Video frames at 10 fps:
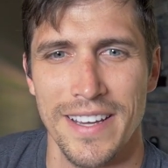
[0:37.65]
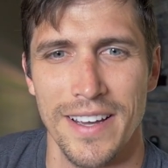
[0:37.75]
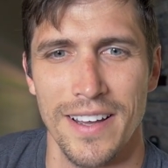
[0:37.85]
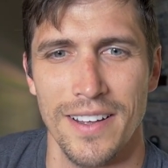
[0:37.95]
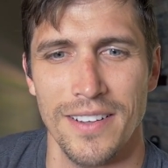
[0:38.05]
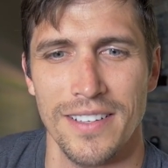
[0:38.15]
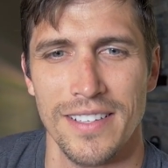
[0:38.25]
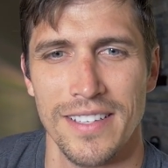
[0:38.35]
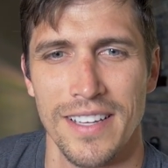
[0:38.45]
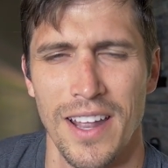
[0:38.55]
Uh,
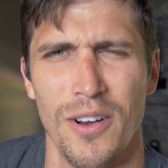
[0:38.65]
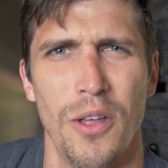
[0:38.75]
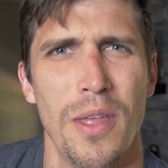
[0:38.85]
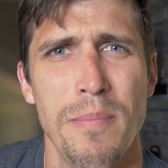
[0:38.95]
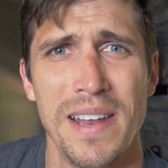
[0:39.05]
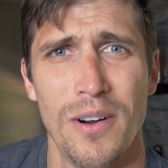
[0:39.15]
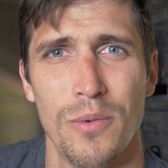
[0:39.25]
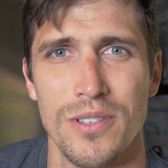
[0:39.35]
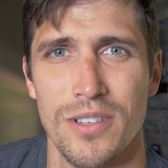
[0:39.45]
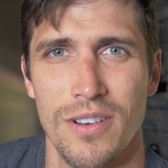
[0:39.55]
I don't know. They may not
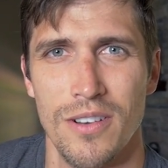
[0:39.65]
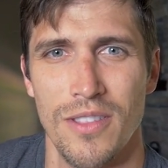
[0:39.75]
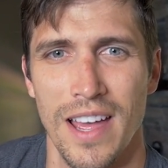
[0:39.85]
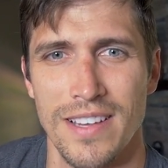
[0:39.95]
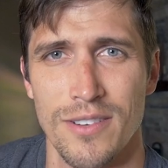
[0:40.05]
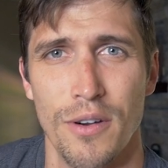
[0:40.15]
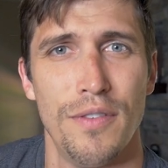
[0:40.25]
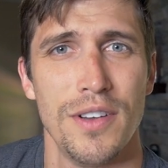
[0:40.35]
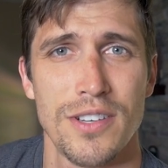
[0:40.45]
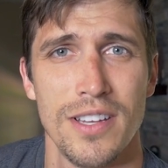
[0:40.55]
want you to do that. So
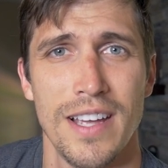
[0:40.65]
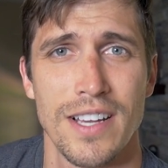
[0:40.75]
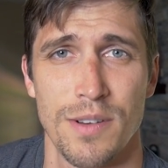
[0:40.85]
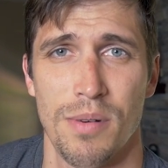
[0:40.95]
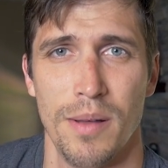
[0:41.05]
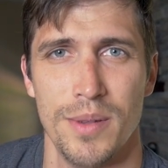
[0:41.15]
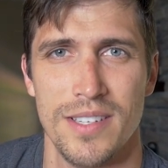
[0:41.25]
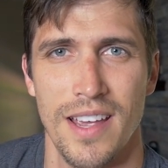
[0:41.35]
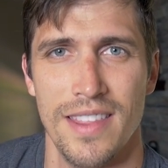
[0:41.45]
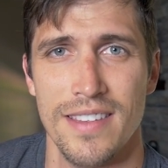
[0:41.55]
officially, I should probably
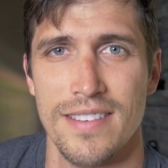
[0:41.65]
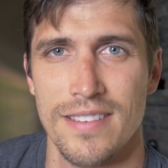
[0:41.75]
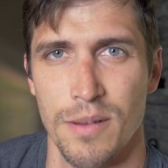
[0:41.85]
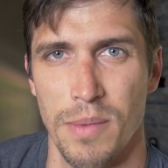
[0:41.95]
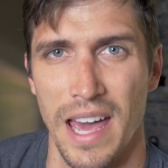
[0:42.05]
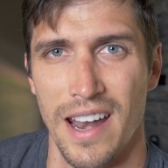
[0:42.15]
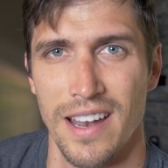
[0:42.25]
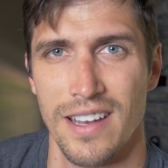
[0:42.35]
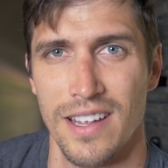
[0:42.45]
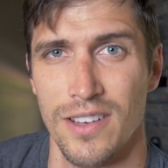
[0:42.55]
say this is a bad
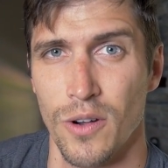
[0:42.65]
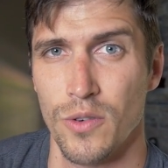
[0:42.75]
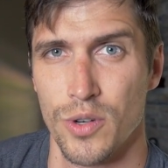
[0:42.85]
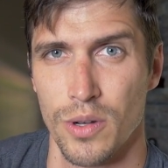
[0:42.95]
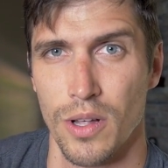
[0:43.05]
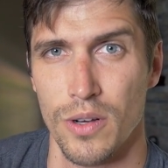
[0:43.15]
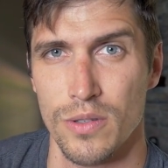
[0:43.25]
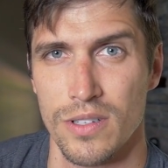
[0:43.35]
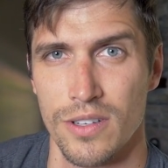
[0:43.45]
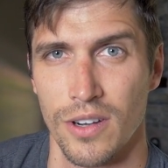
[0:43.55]
idea. Don't drill
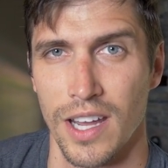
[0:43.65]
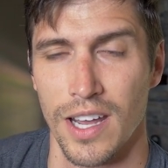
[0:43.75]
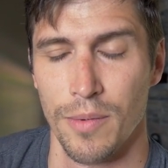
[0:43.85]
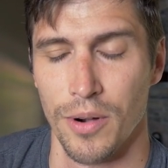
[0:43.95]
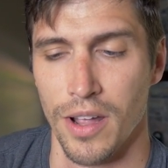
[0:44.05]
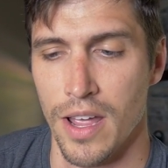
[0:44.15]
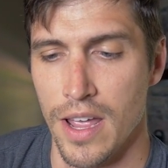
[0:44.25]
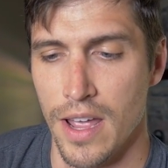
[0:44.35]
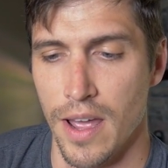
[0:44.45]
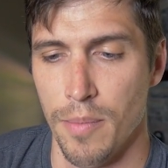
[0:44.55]
holes in your camera.
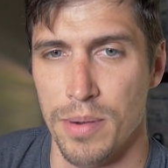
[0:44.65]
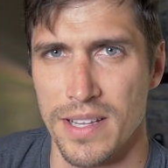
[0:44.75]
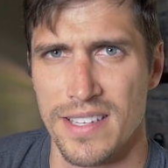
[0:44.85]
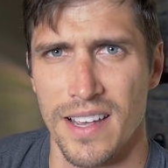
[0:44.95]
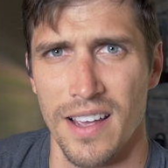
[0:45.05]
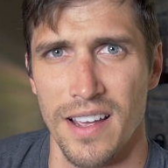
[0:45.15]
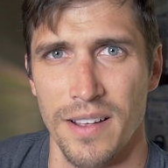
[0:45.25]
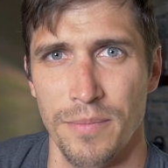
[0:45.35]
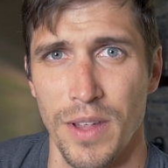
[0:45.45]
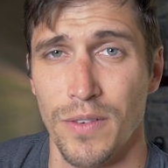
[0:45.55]
But
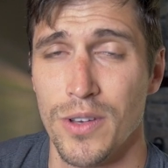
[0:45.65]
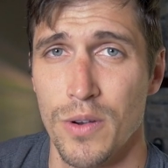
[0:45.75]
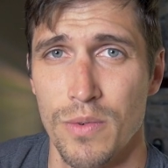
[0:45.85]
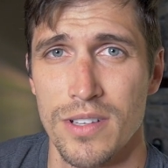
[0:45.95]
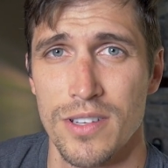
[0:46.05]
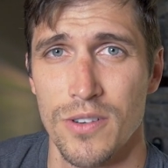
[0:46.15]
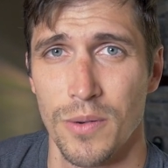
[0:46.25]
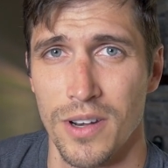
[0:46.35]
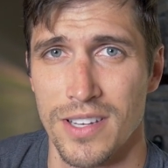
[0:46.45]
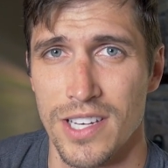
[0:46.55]
uh, if you do want to, I'm
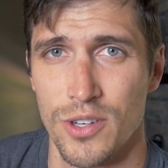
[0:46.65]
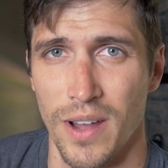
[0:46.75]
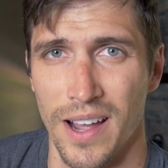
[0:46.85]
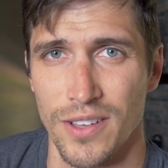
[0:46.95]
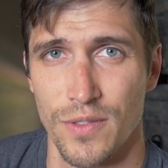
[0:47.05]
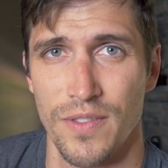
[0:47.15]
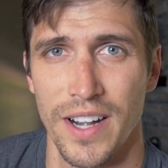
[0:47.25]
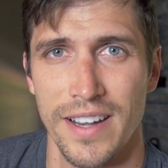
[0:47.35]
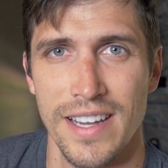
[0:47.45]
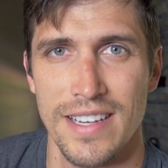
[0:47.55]
going to teach you how. It's
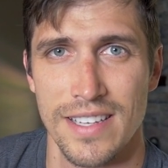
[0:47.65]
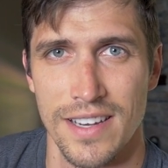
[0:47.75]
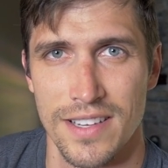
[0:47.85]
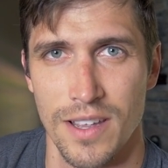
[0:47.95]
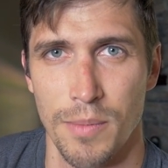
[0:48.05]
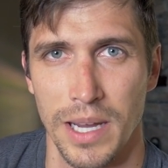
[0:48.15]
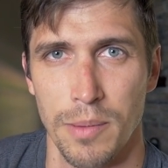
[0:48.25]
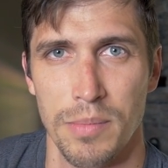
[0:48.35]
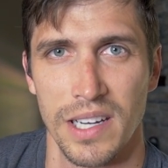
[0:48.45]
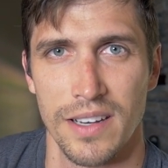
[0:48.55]
very easy and it's going to make a
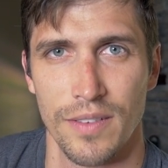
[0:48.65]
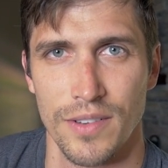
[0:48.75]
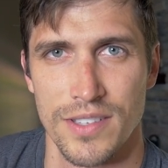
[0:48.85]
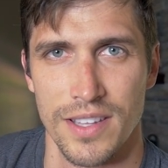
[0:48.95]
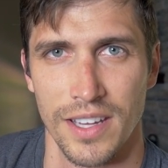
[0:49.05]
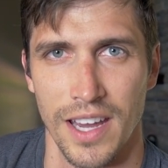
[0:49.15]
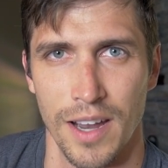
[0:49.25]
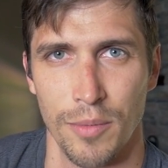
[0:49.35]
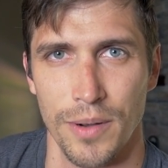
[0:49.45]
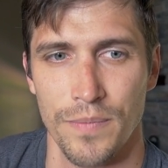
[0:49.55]
big difference in the
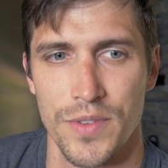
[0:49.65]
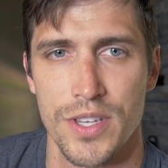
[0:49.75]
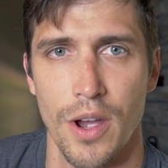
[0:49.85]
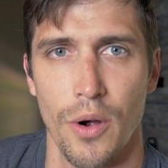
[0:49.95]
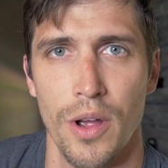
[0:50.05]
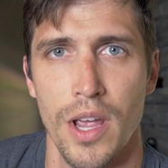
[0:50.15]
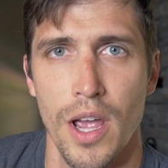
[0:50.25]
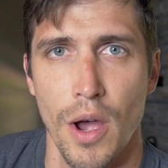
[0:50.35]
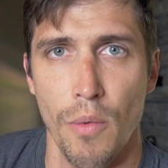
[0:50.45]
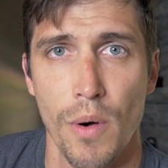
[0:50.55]
camera. So
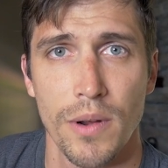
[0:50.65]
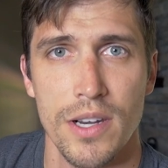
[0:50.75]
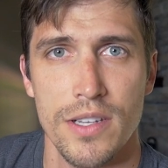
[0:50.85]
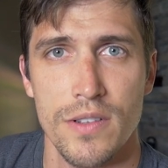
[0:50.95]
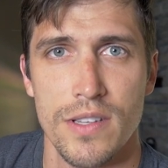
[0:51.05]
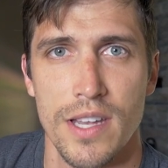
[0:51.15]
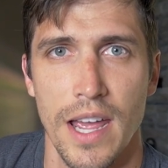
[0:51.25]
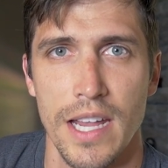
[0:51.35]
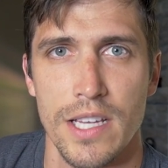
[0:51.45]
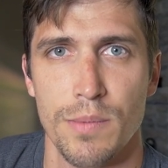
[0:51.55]
what we're going to do
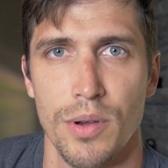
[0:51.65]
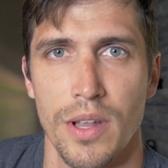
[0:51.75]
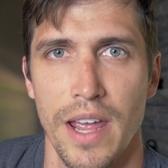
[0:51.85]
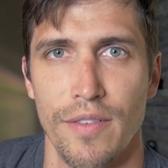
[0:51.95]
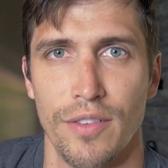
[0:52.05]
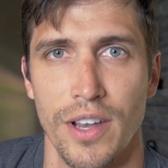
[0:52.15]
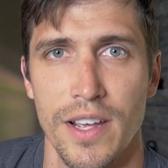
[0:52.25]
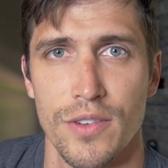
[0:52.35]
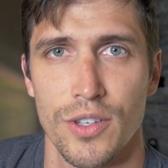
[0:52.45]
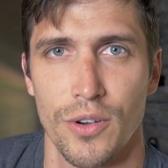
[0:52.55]
today is put a
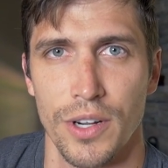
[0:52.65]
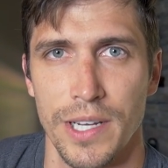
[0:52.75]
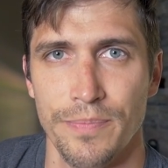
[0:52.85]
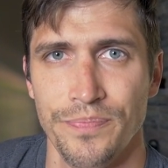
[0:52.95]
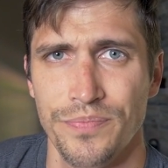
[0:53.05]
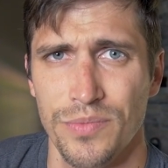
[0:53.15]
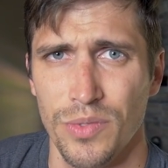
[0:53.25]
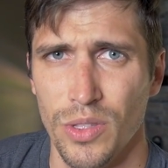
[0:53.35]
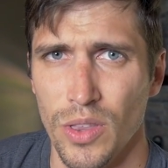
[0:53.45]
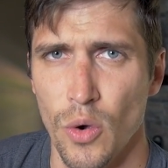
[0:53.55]
Fresnel screen
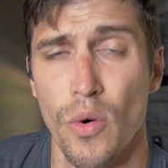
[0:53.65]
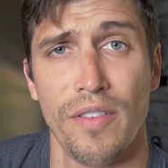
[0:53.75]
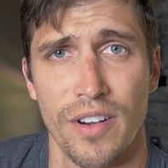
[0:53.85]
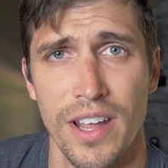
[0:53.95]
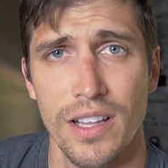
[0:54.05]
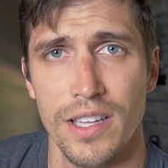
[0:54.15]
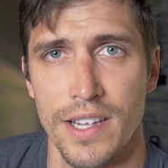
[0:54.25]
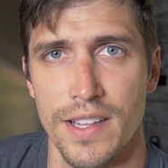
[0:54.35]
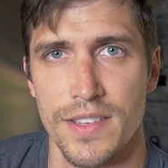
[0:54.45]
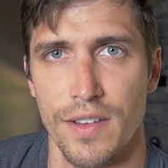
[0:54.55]
or a Fresnel
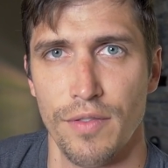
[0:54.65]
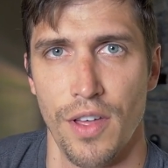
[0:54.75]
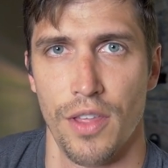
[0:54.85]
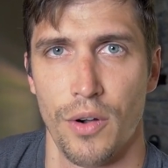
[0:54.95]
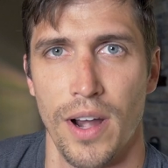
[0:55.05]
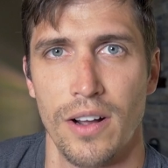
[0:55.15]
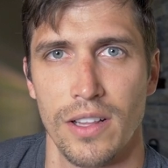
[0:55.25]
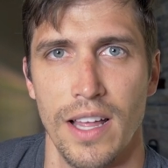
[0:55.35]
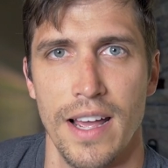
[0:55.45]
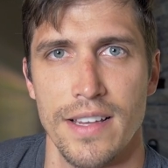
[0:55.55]
lens in front of the ground
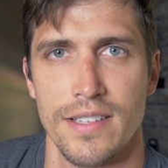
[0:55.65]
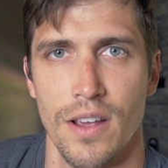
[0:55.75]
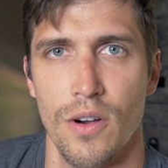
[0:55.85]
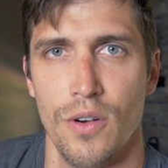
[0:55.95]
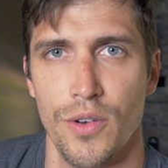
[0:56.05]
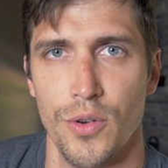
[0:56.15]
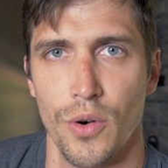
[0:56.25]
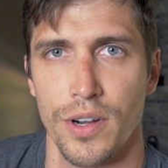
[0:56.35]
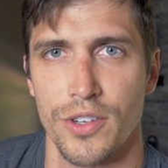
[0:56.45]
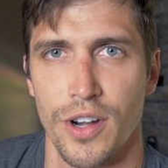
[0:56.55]
glass on
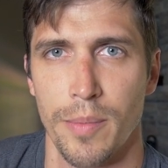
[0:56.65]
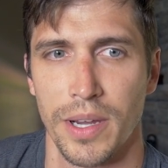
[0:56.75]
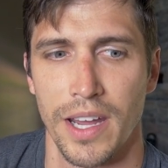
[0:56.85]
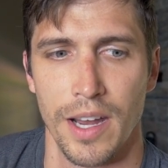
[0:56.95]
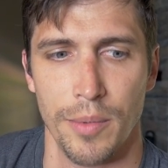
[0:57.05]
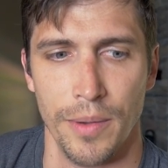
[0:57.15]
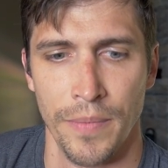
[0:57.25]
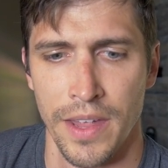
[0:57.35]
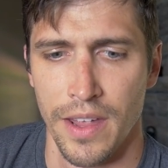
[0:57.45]
your Intrepid camera.